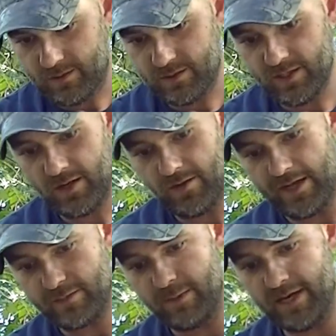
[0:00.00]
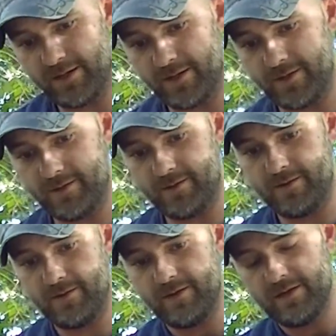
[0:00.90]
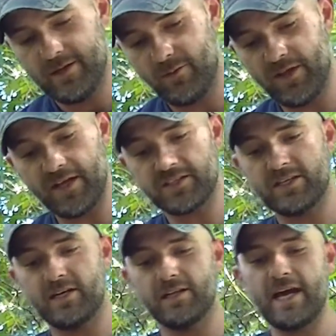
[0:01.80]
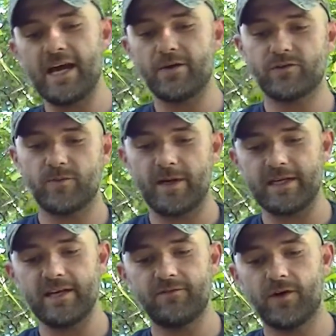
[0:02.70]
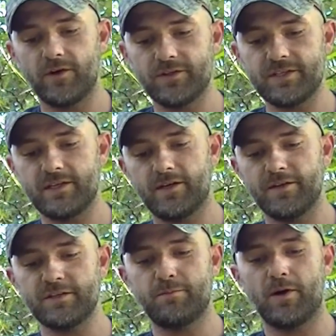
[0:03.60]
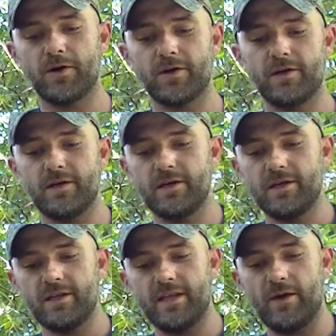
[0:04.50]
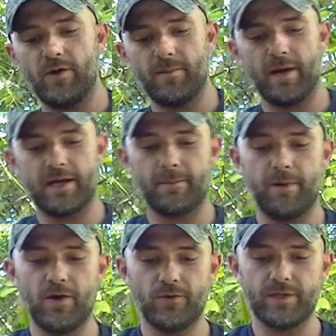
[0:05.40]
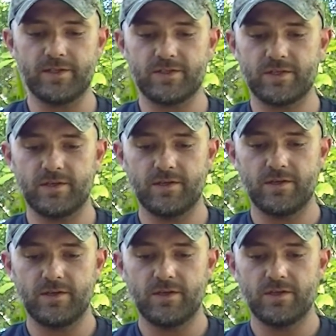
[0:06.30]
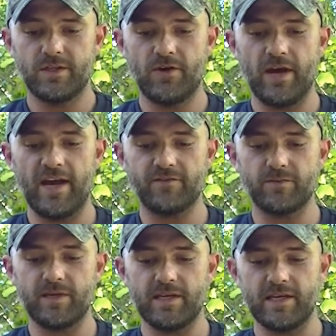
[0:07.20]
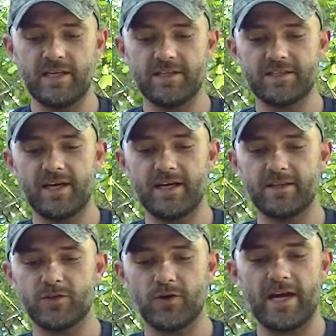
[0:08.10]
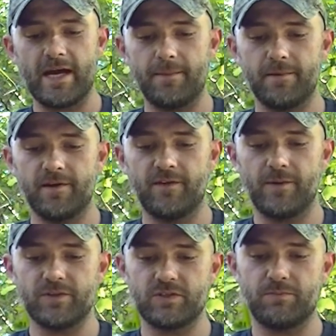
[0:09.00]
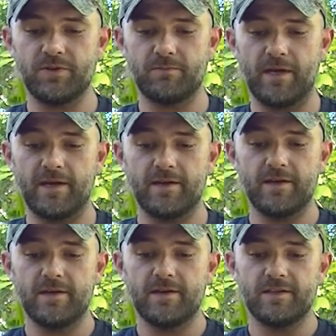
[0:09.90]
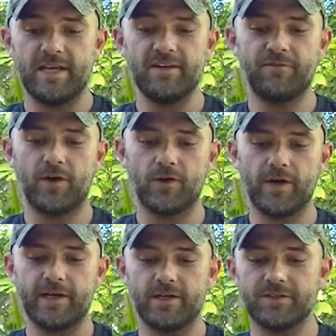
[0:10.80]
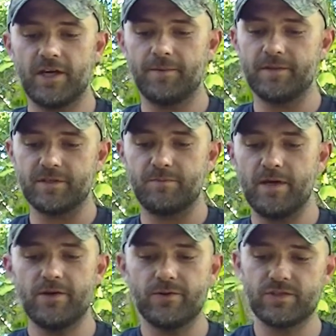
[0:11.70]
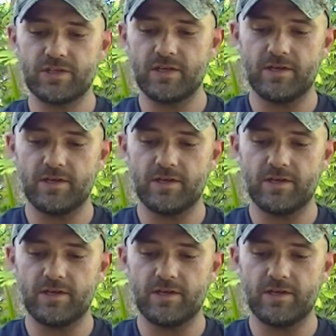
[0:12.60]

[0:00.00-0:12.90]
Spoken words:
so that's better. And what that's going to allow is for my deadfall to sit on this part. That way my components don't have to be inside the trap. If I was to put my deadfall right on top of this post,